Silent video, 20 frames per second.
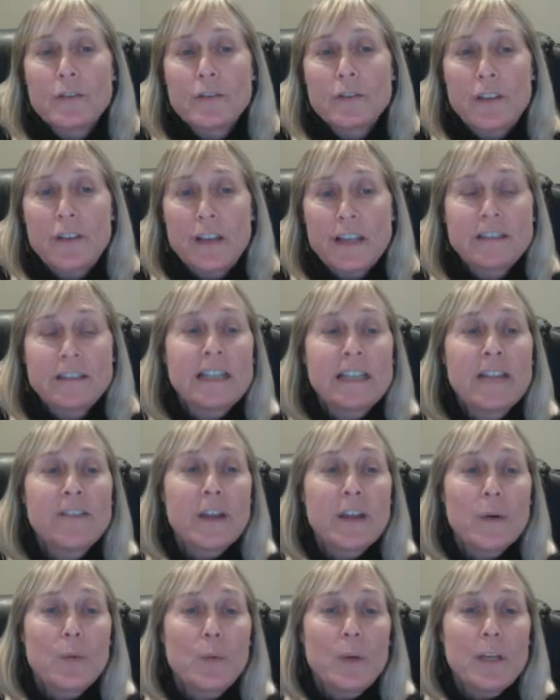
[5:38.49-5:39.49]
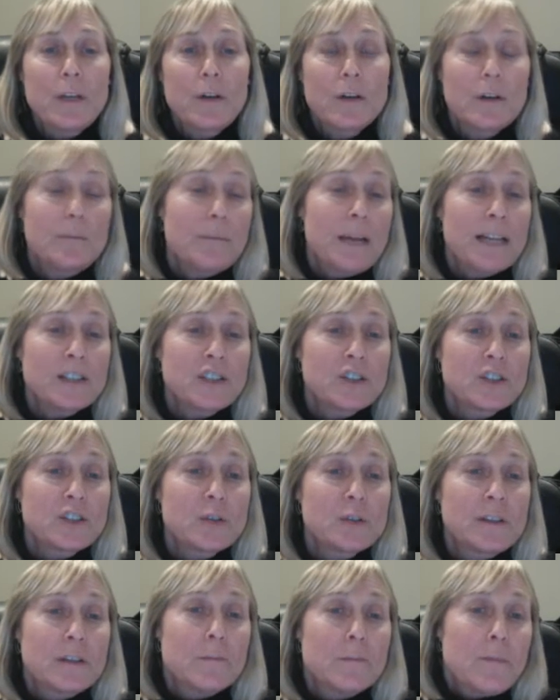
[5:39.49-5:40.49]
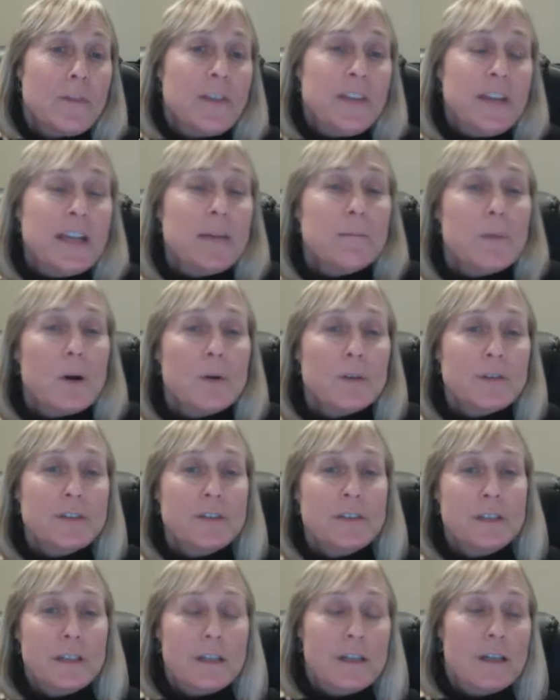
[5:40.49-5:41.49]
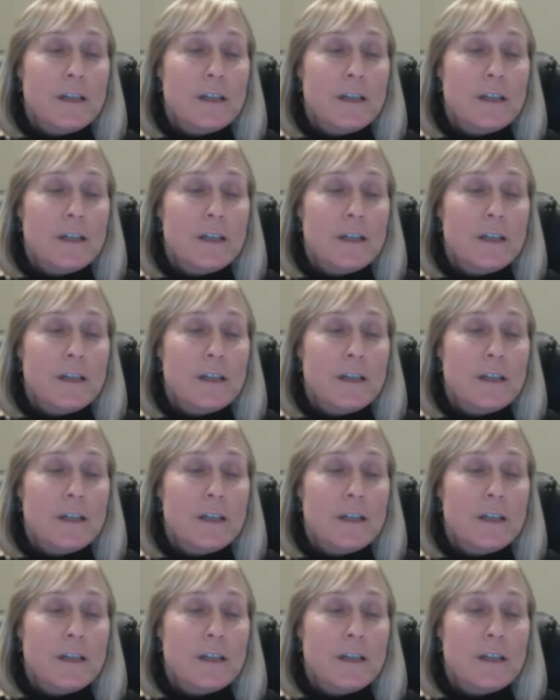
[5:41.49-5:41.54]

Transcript: to the extent that we could measure it, the most